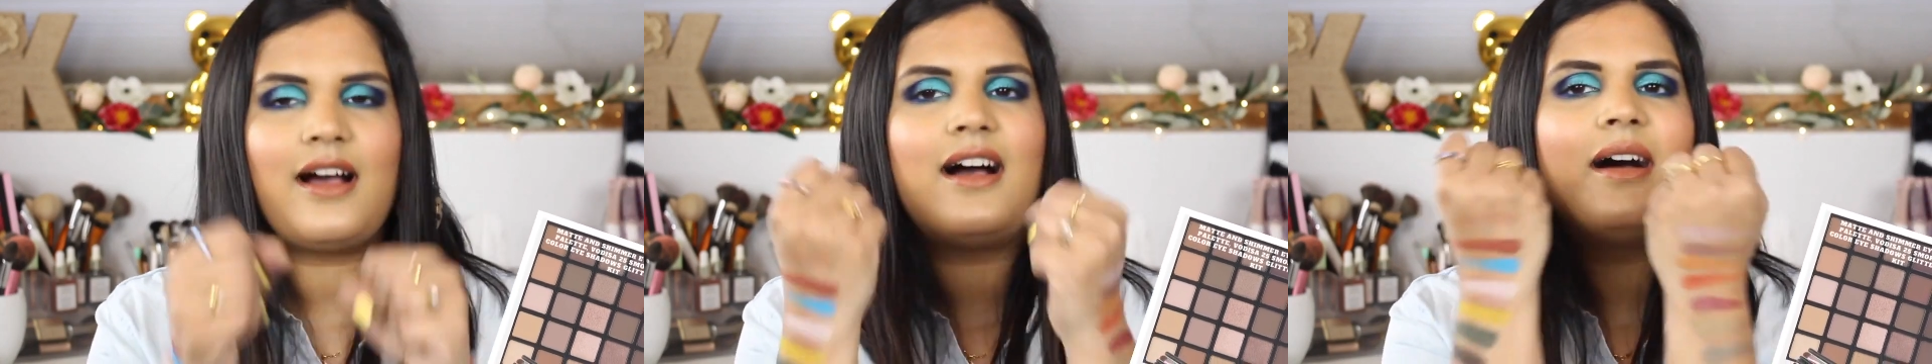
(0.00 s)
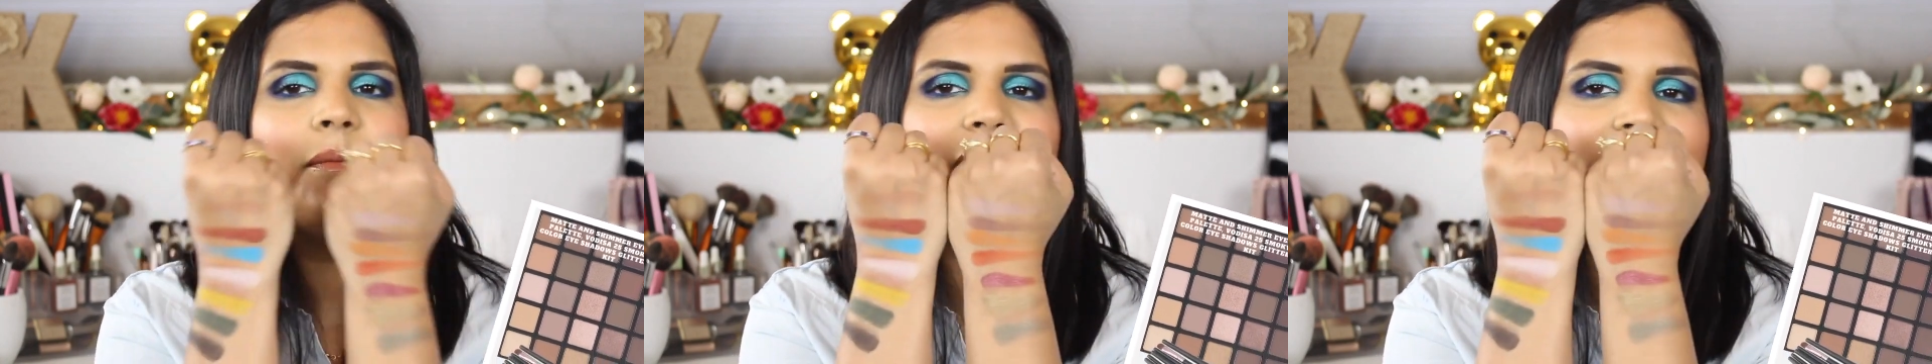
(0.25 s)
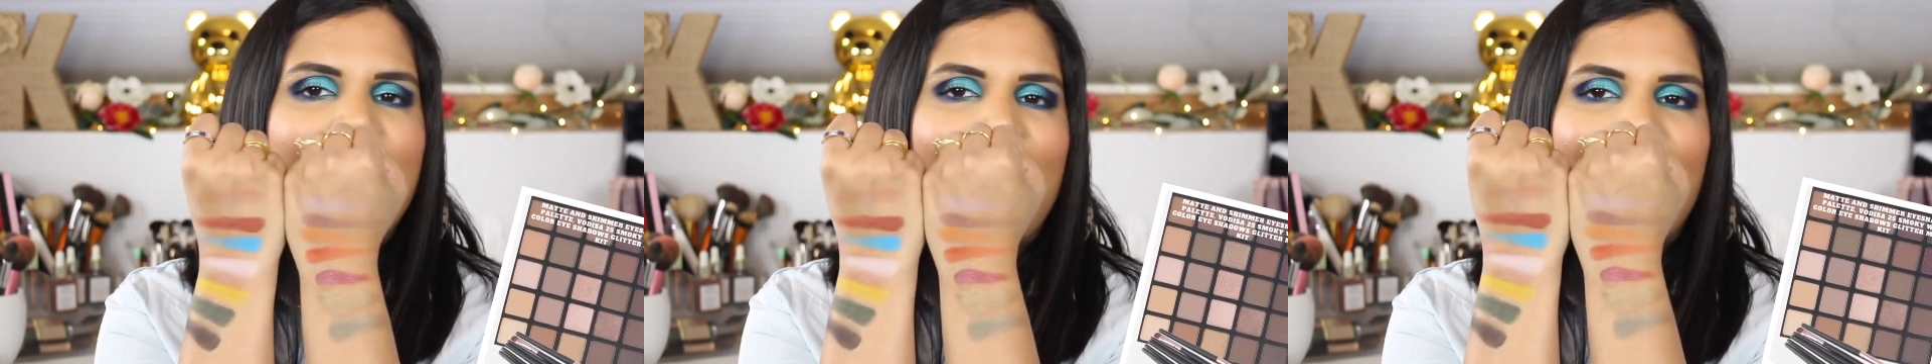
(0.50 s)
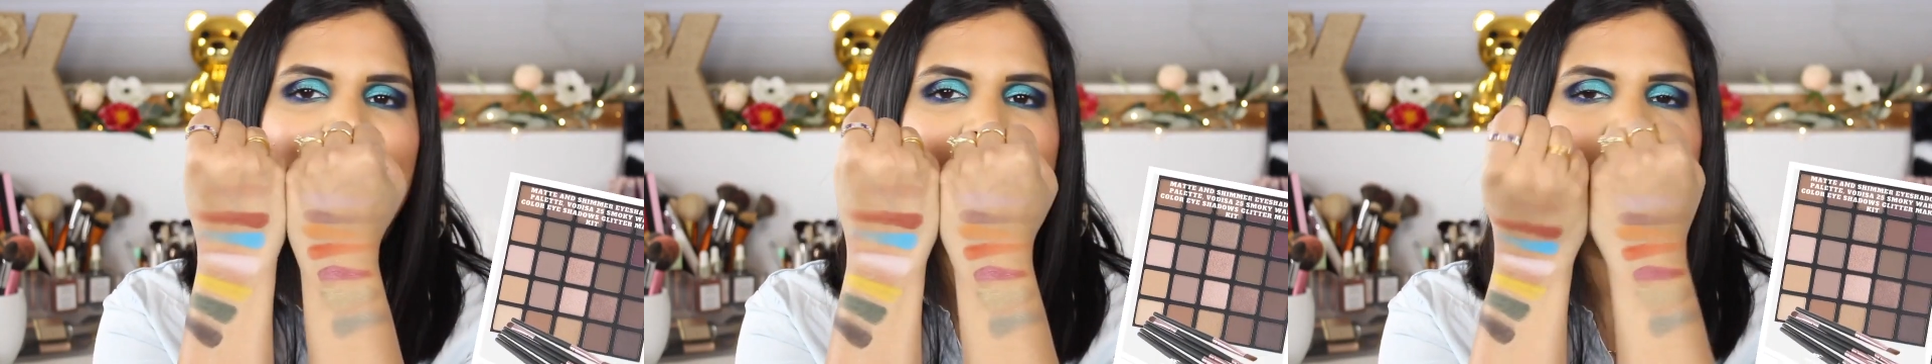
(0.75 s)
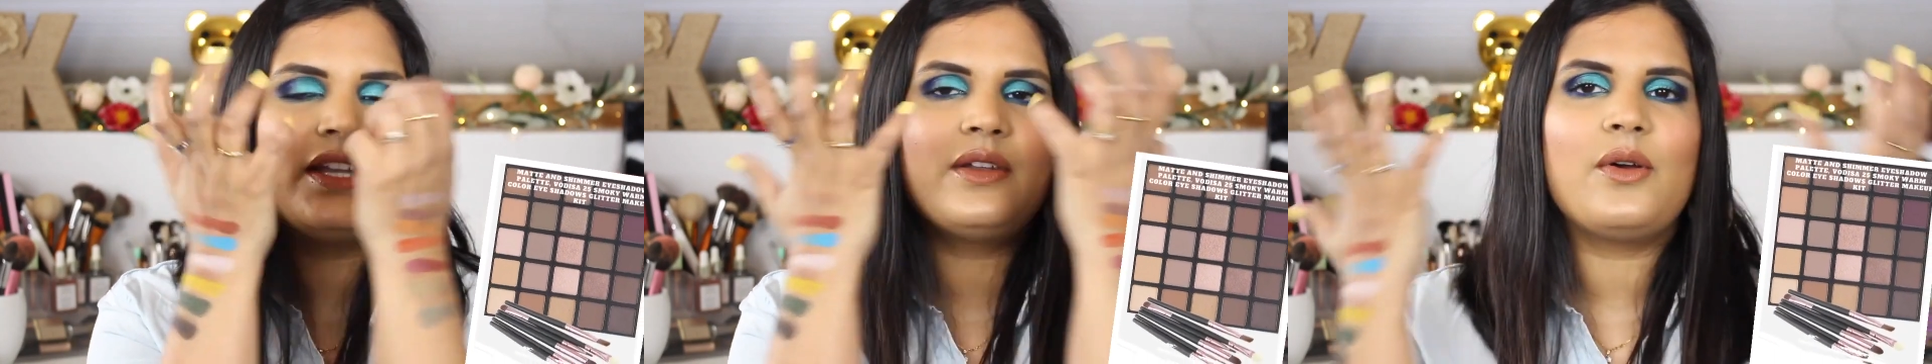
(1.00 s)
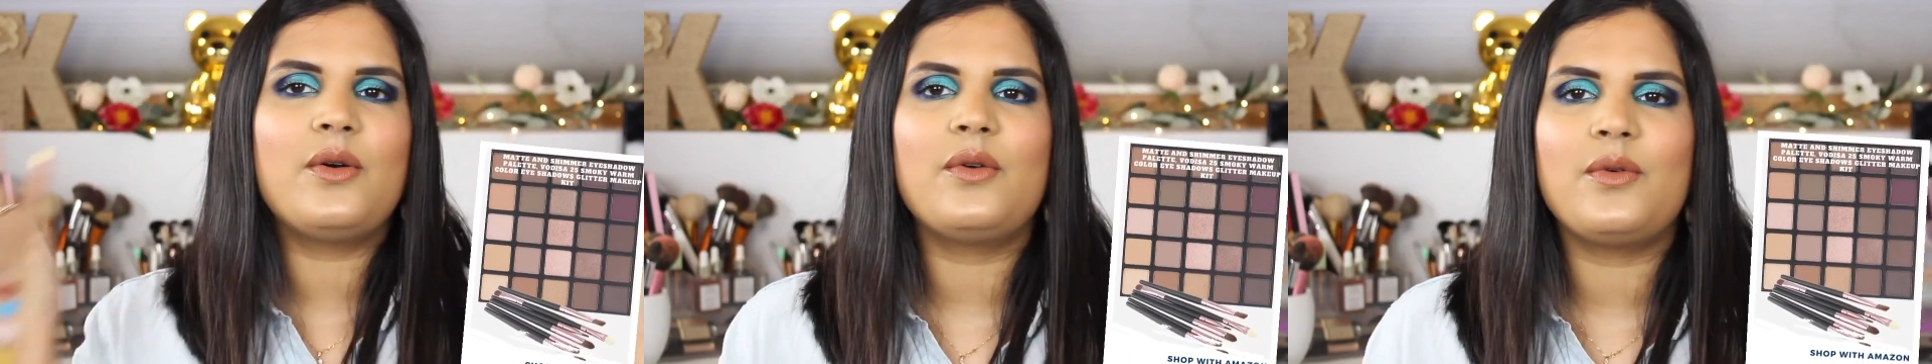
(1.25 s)
But yeah, let me
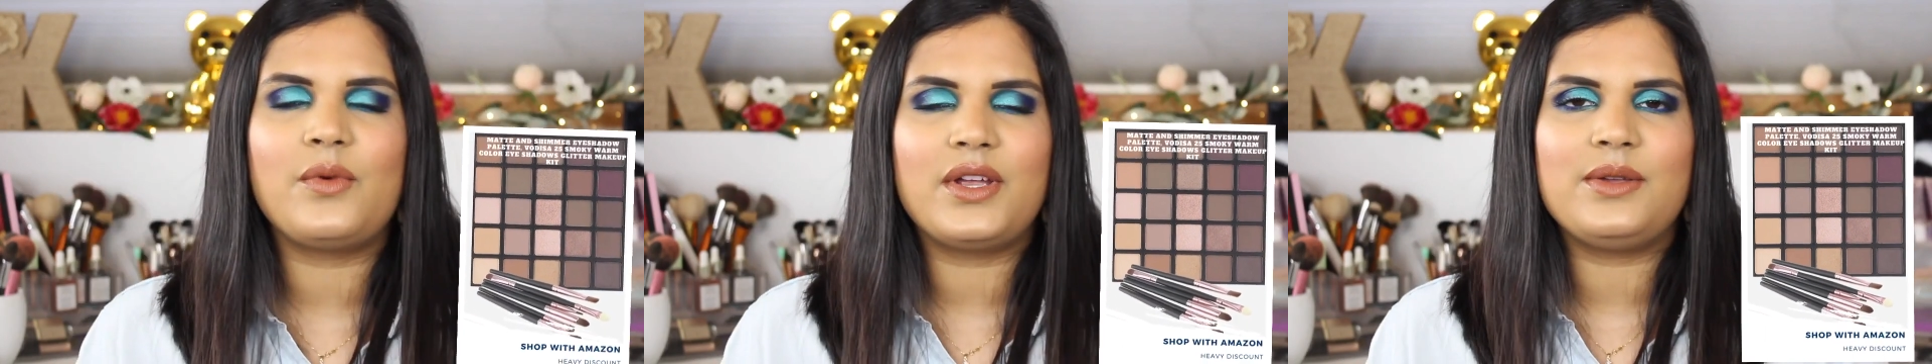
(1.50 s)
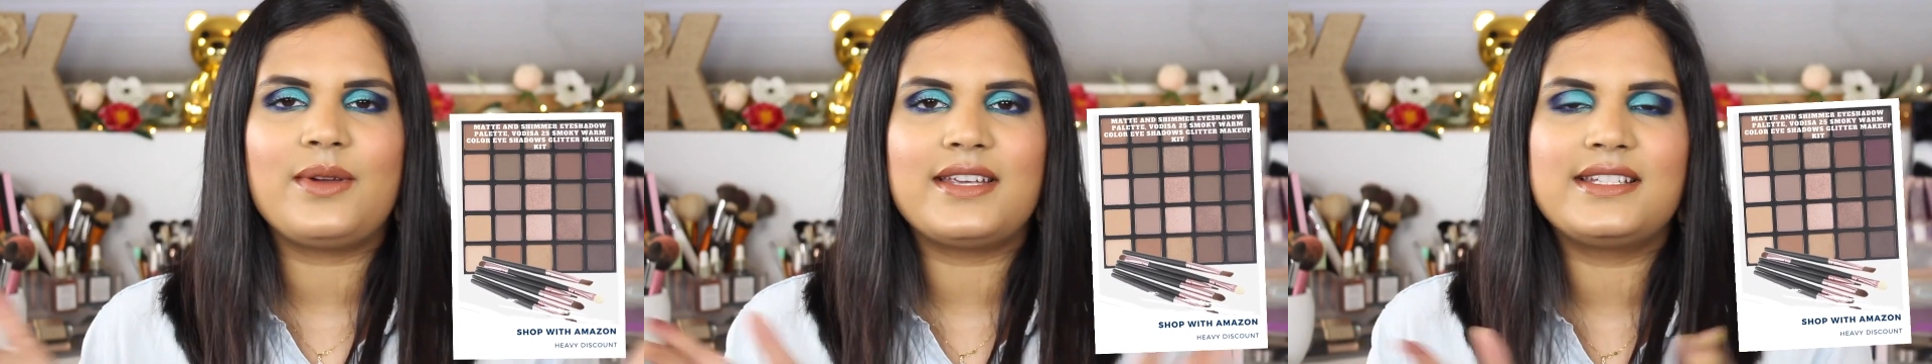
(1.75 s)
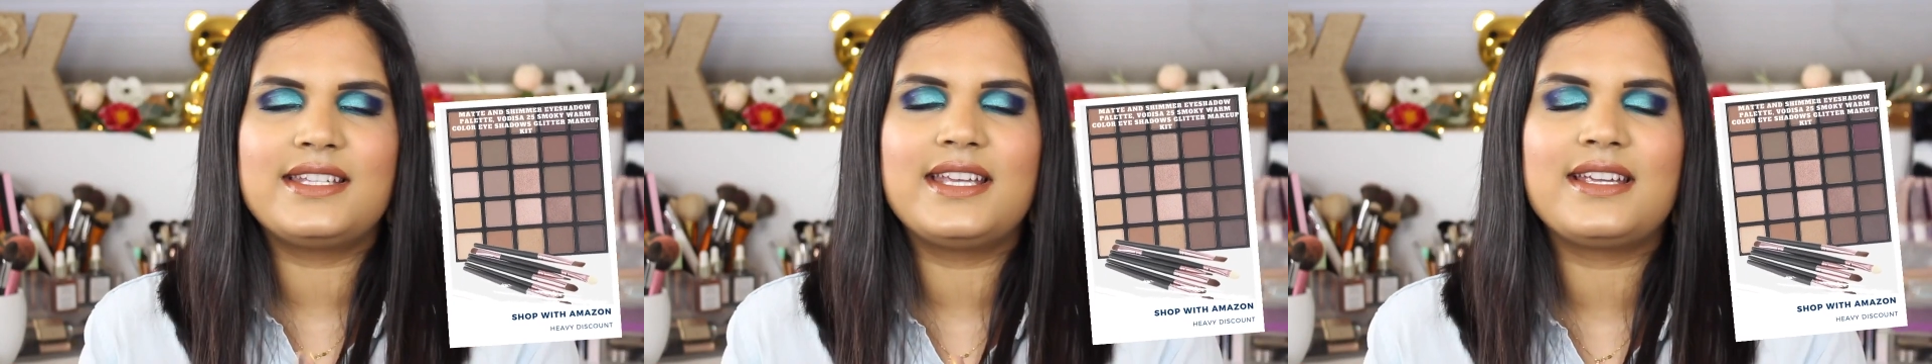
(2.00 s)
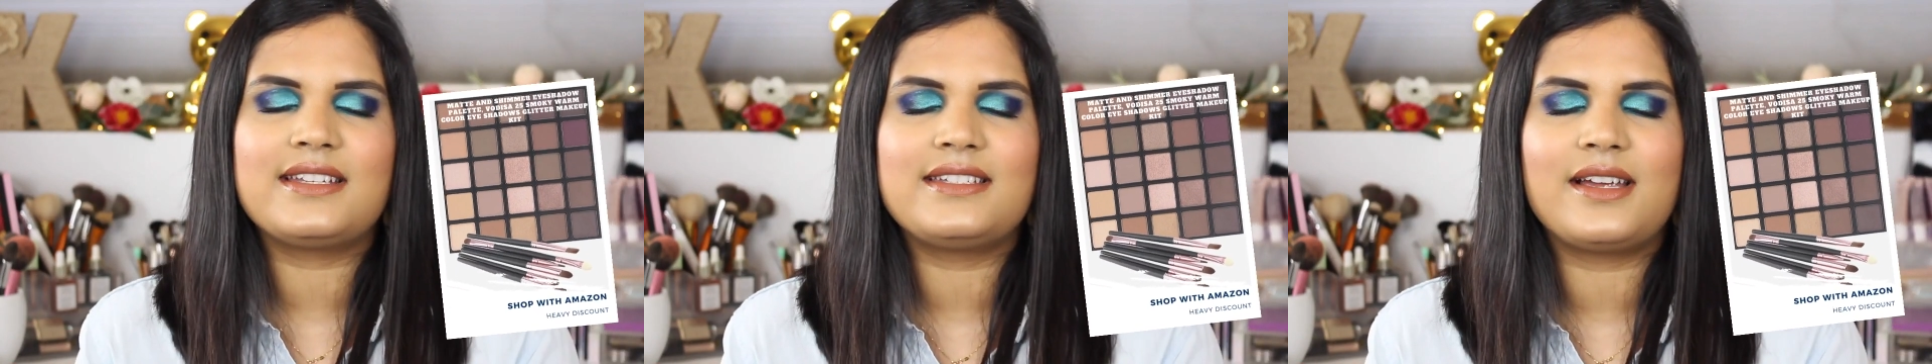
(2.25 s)
know what you guys think